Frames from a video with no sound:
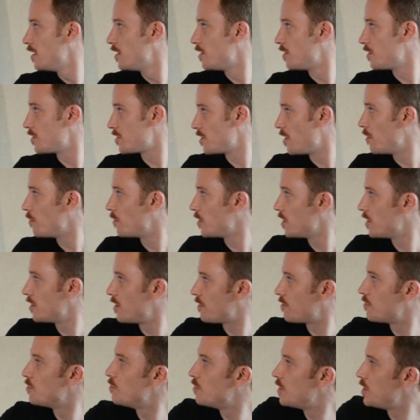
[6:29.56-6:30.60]
There's a number of
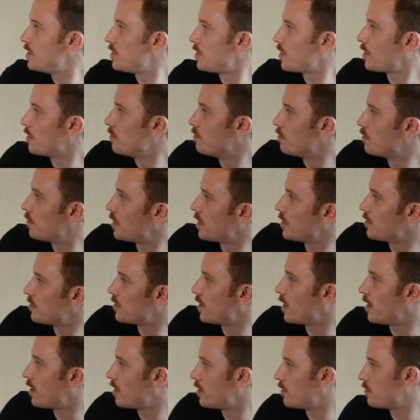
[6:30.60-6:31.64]
different ways you can build
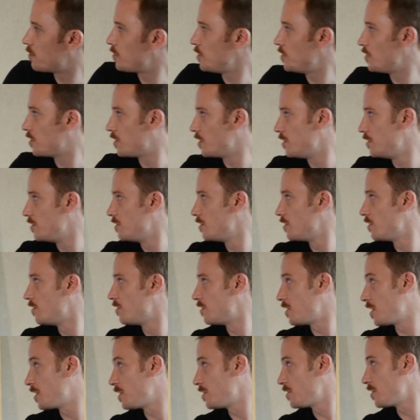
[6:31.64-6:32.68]
that up. You can do
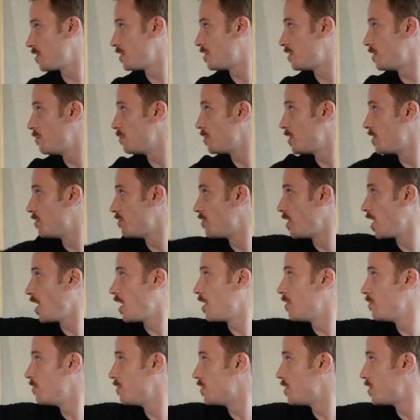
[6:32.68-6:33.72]
things like simply write
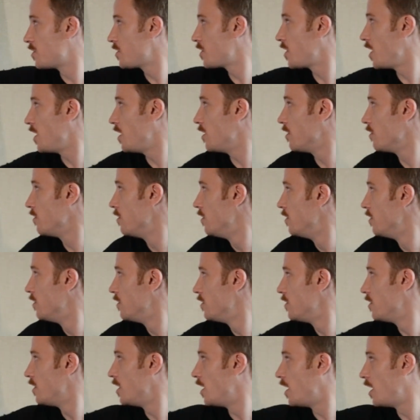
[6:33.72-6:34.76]
out the scale
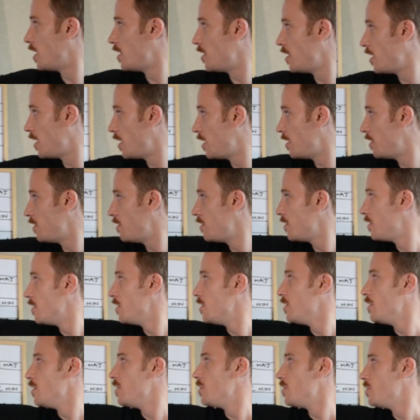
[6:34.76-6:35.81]
and then
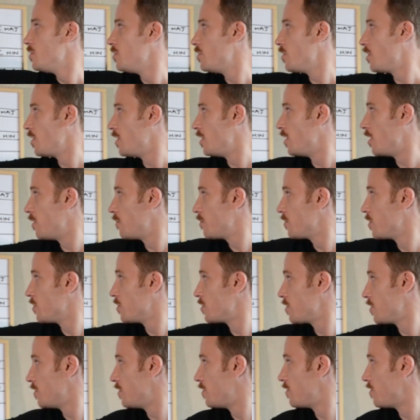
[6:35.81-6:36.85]
join up.
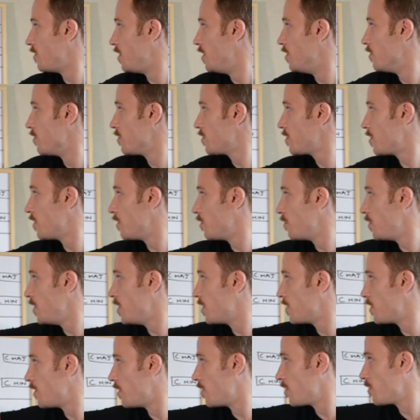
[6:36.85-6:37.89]
Those are the 3 notes that will be
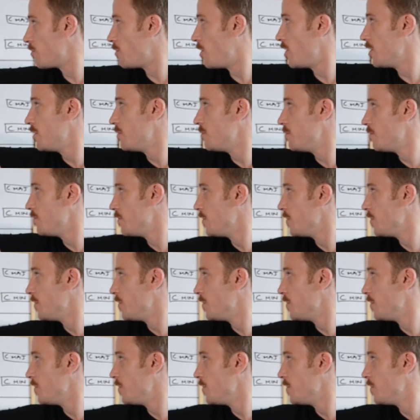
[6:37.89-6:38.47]
in chord 1.